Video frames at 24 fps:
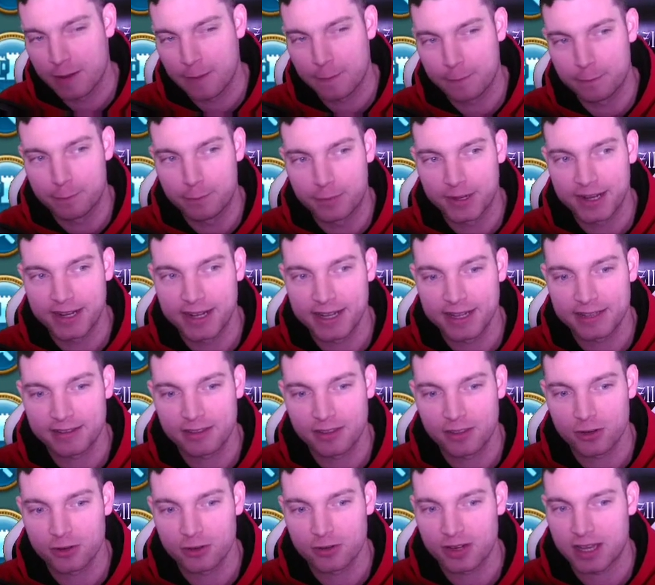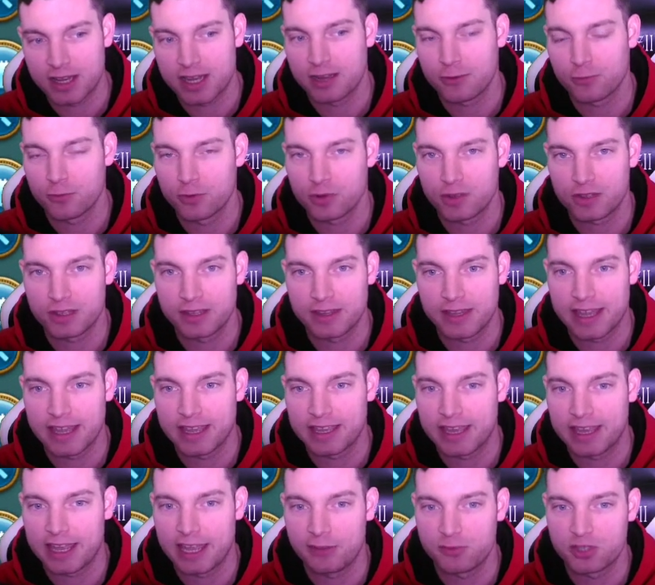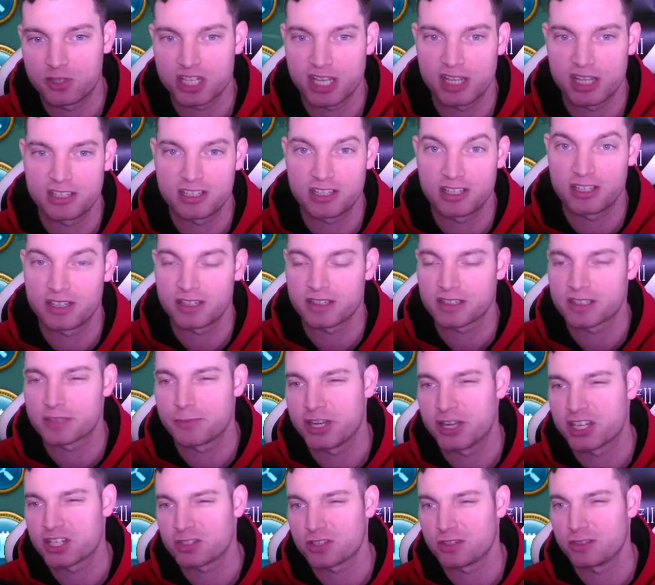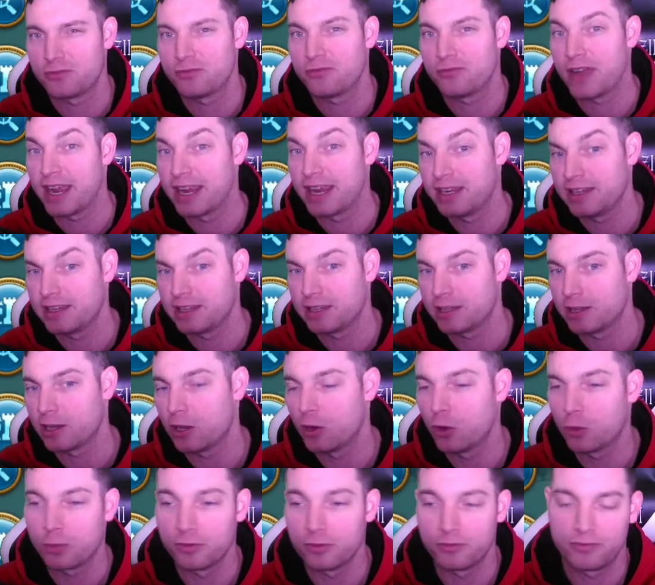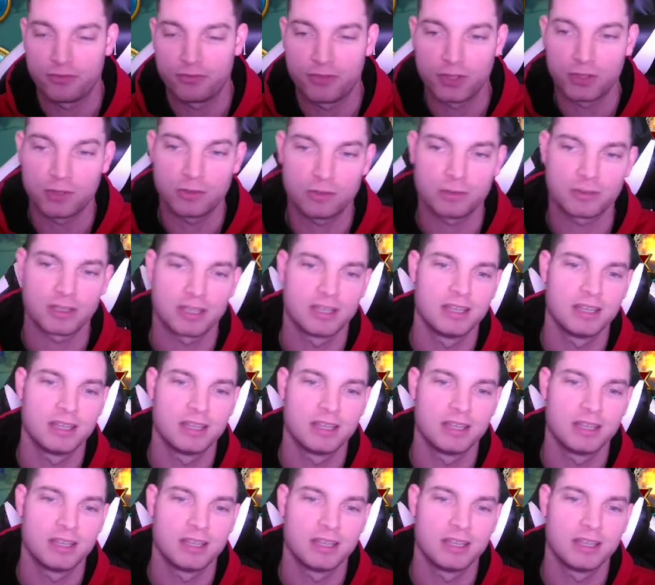but they're not really that game changing, especially fighting in the open field.